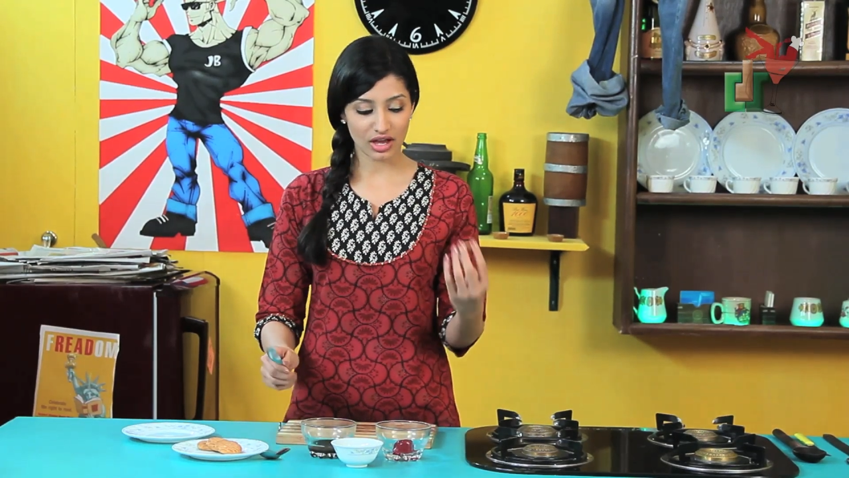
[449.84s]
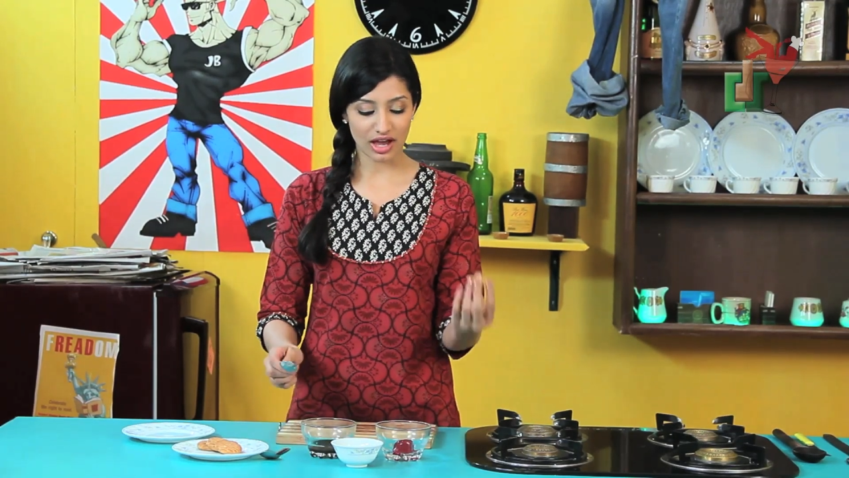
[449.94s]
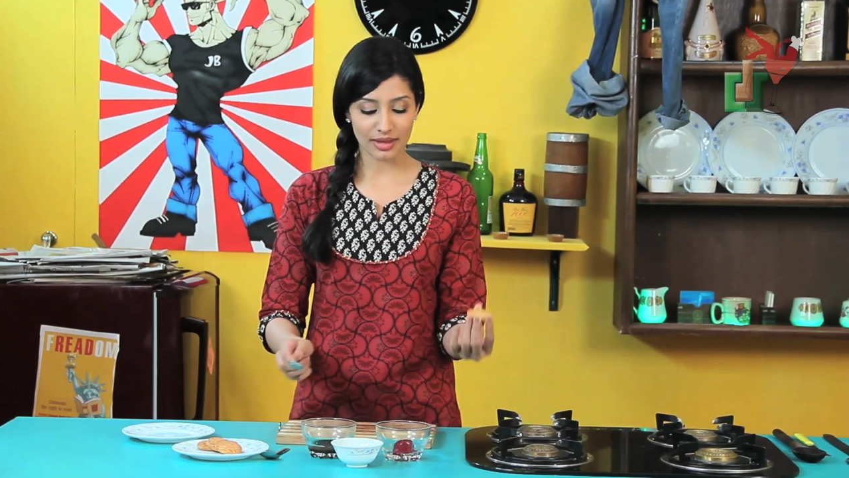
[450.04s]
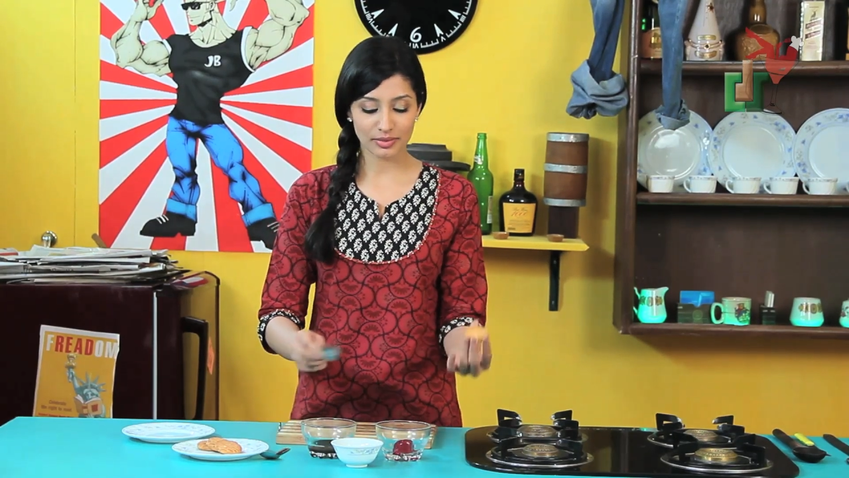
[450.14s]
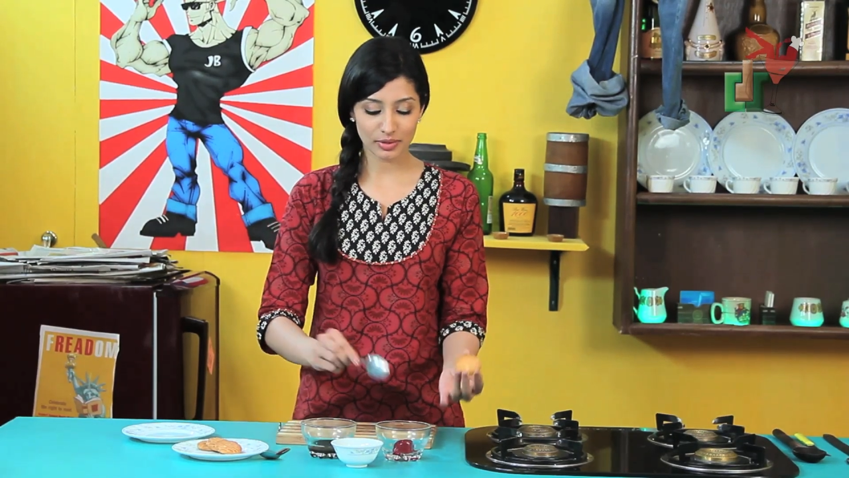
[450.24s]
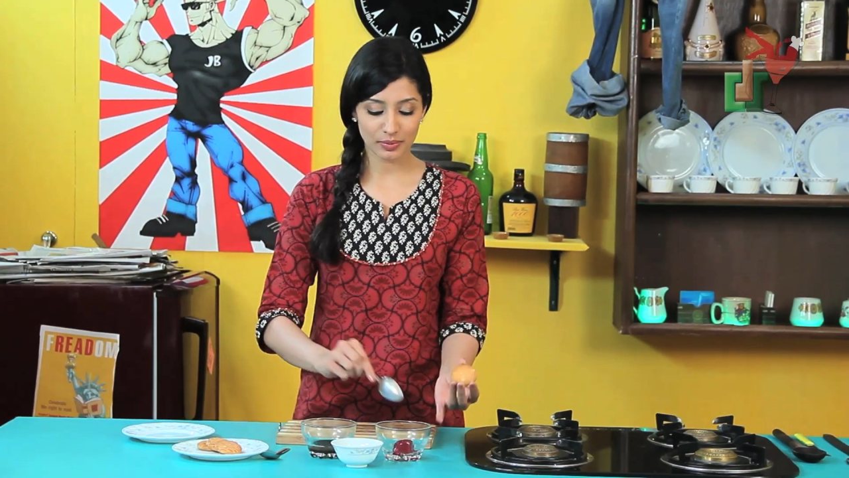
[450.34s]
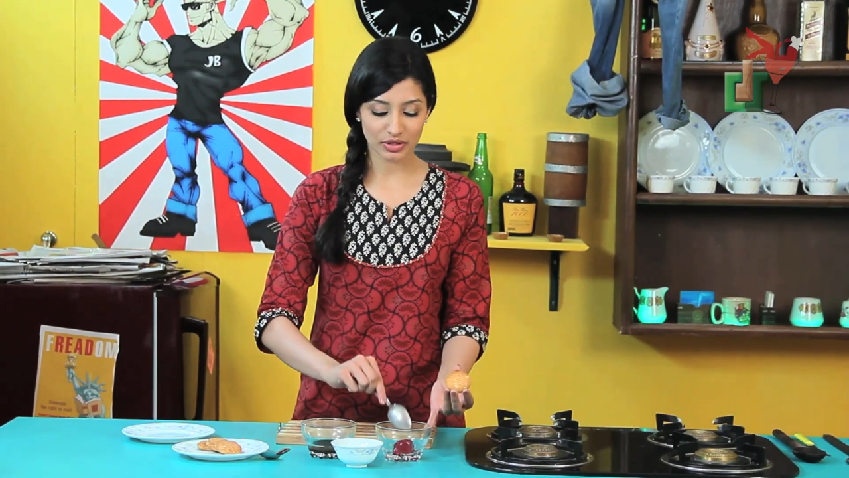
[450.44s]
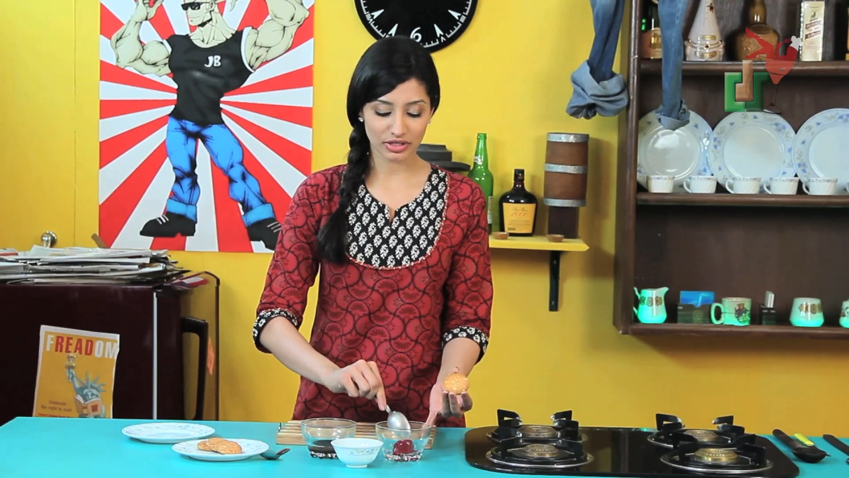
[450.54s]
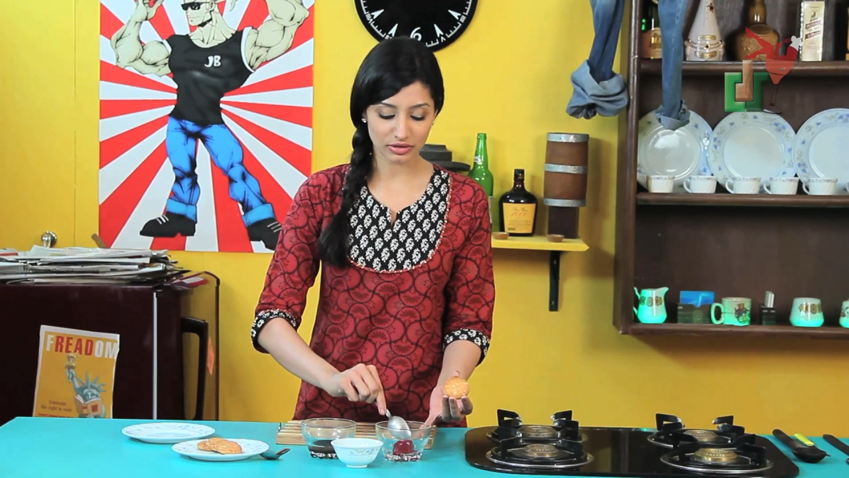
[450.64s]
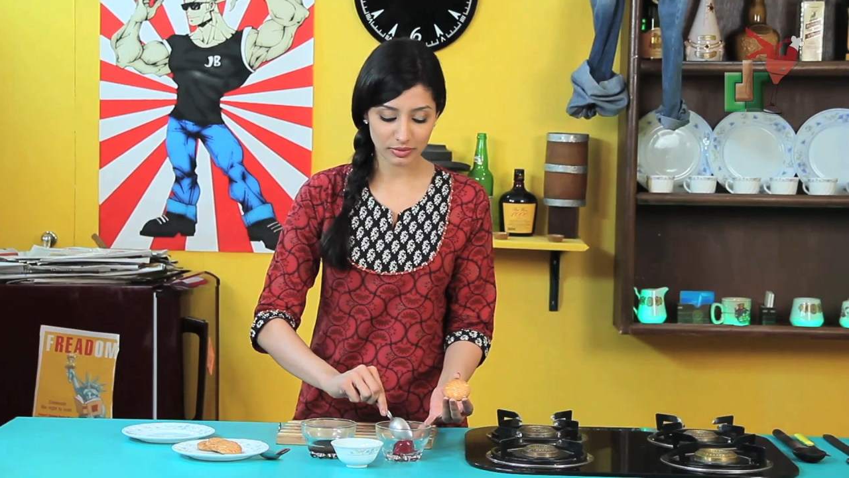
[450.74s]
I'm going to
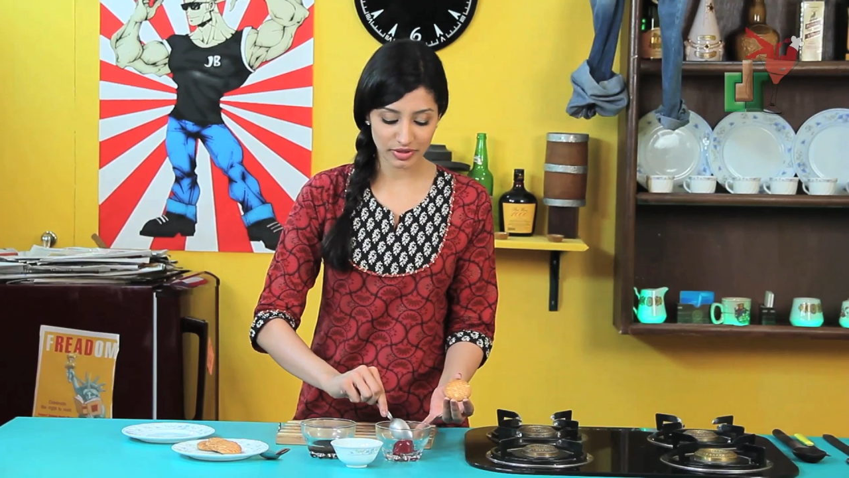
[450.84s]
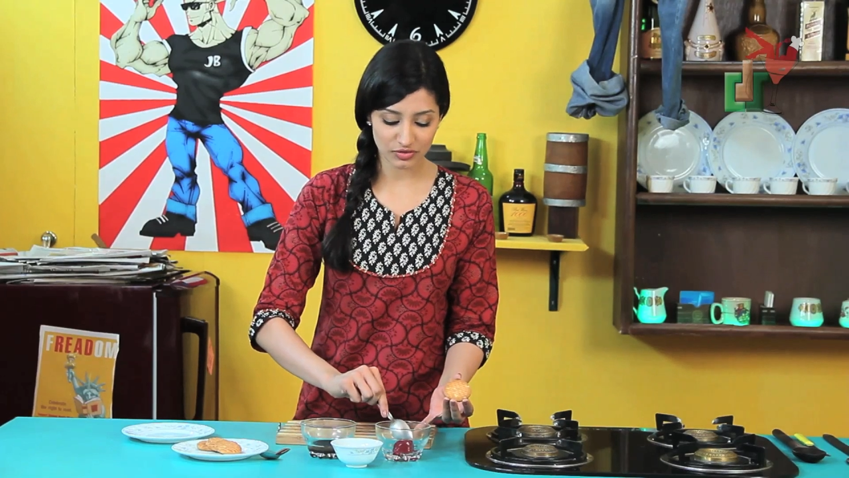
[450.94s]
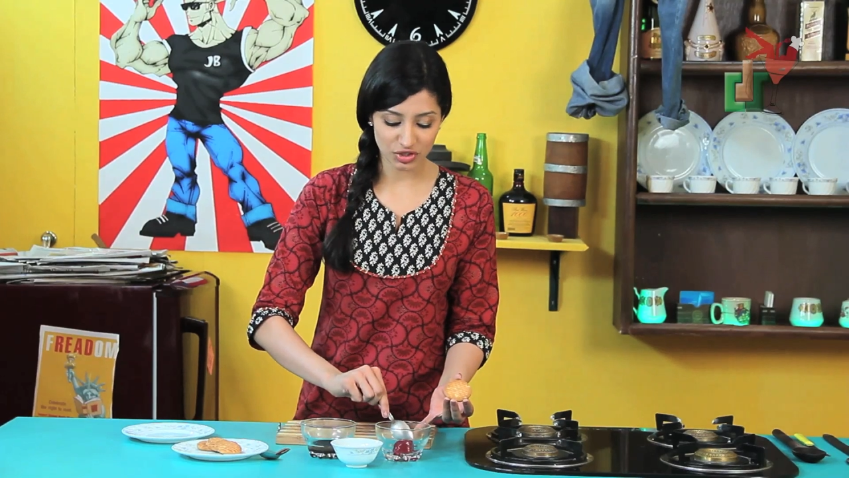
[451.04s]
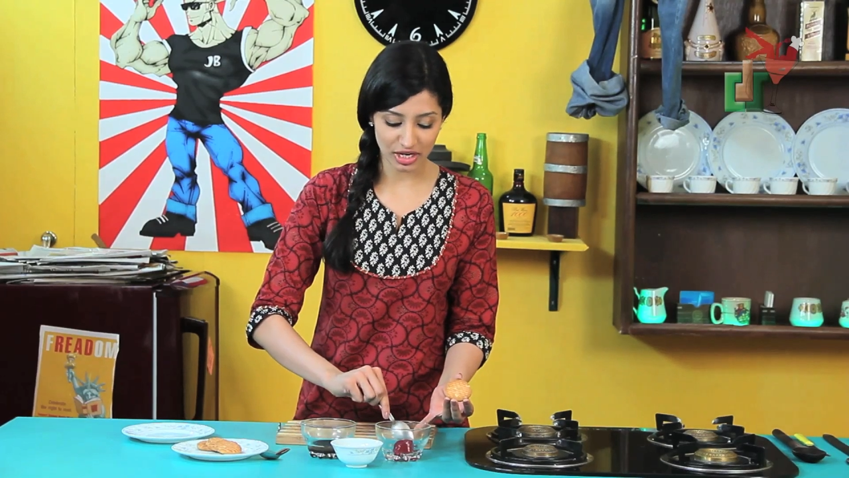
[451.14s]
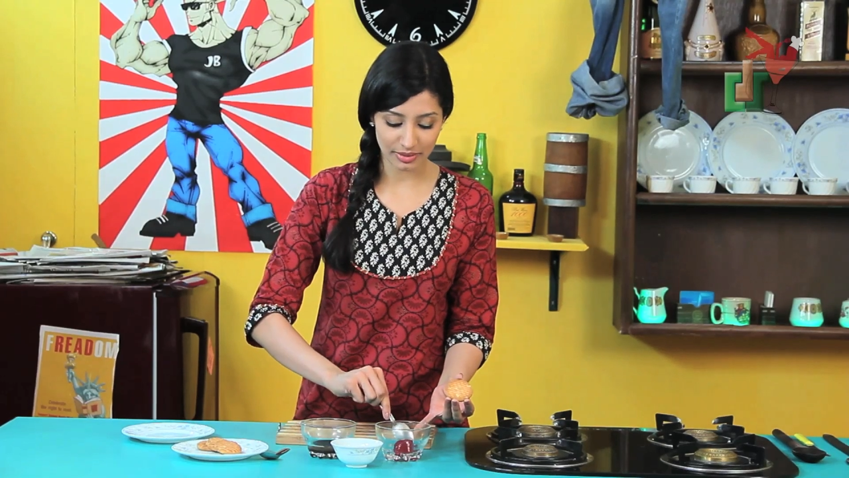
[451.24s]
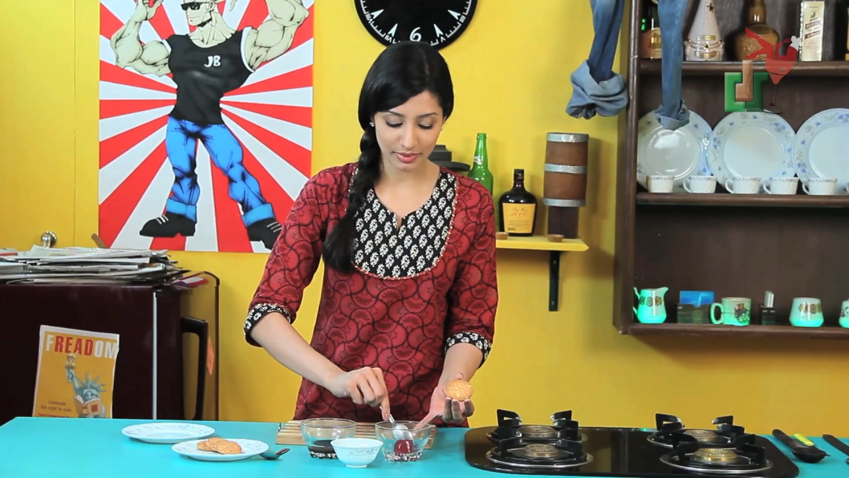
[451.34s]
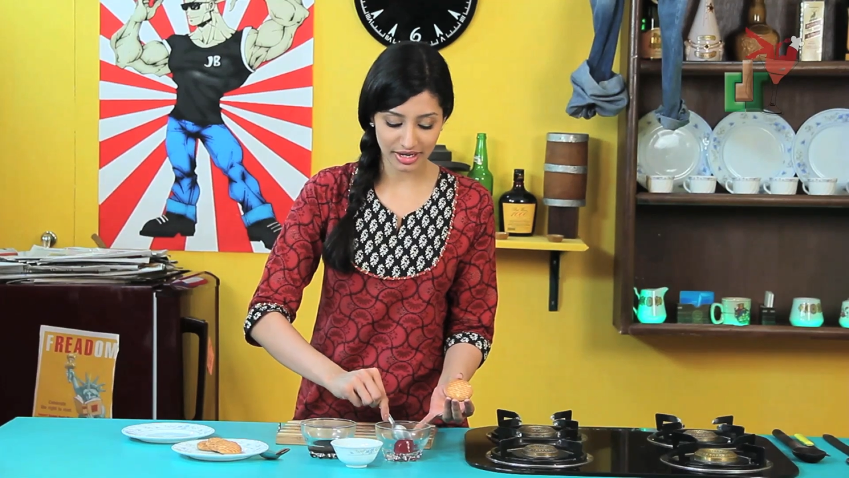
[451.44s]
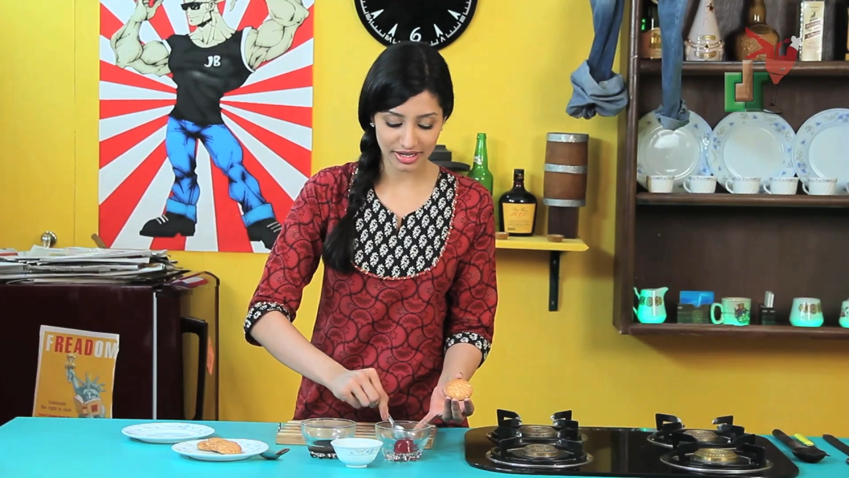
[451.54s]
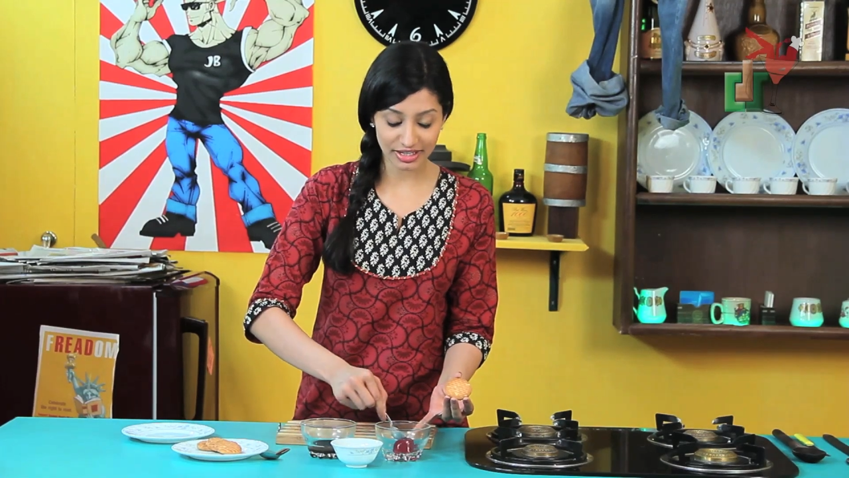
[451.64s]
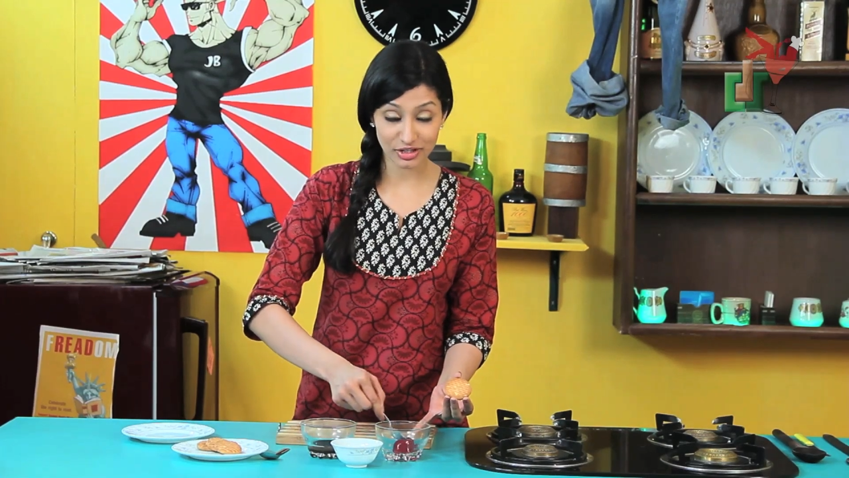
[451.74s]
put a little bit of jam,
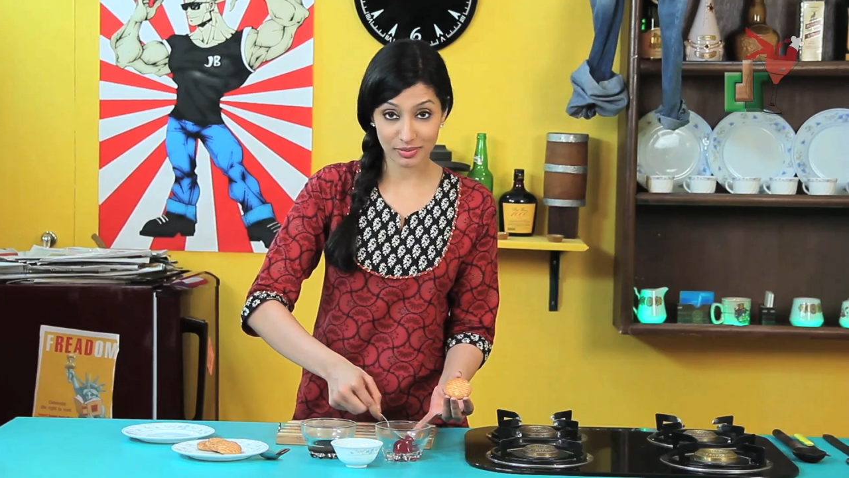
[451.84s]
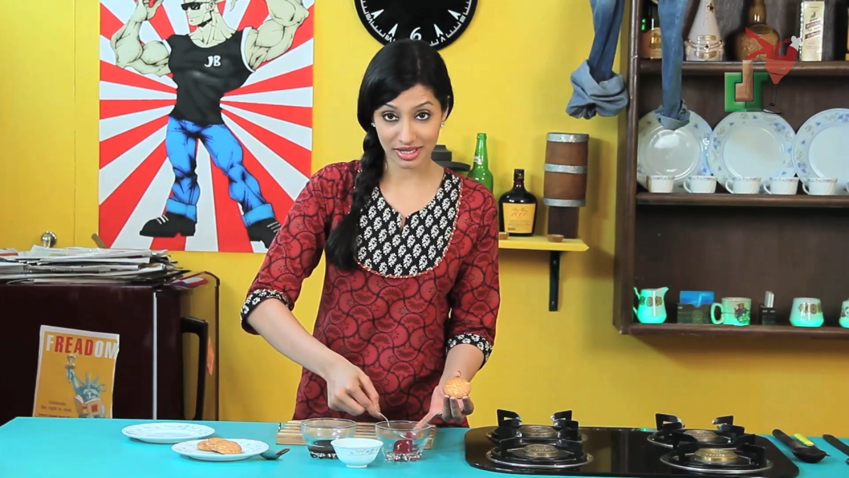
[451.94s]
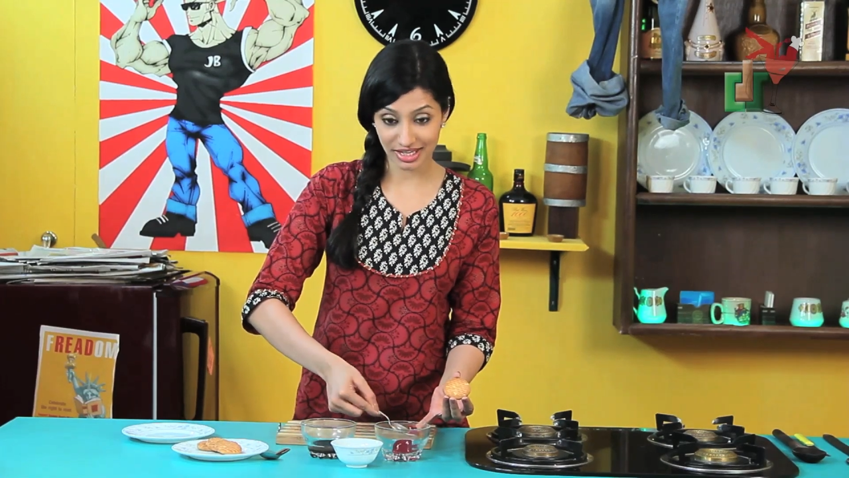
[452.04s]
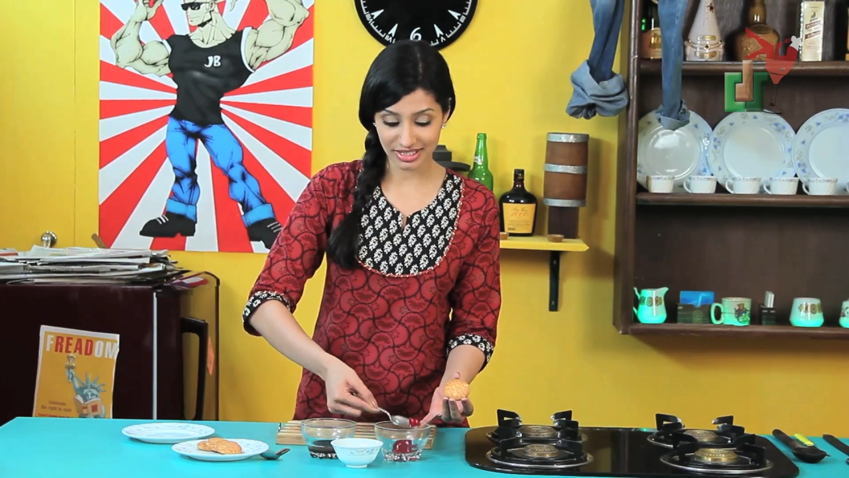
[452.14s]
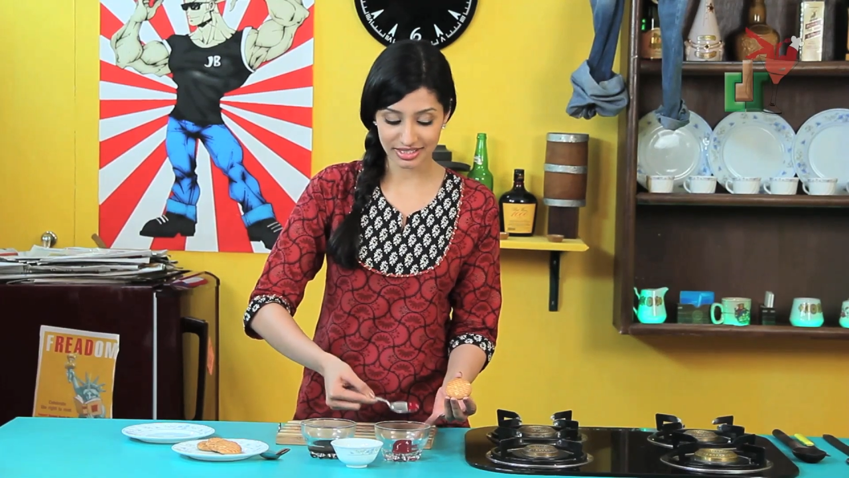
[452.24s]
kind of like you're making a